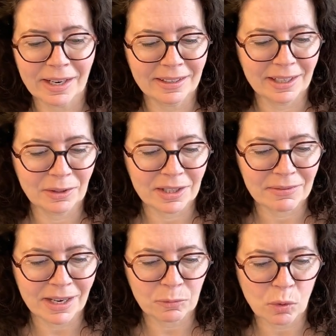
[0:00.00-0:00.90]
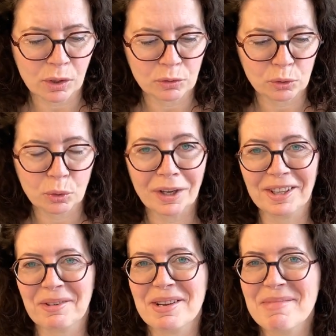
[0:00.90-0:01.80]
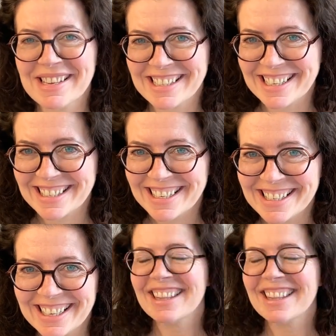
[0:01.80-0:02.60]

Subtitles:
and I know they've had 1, 2, 3 businesses.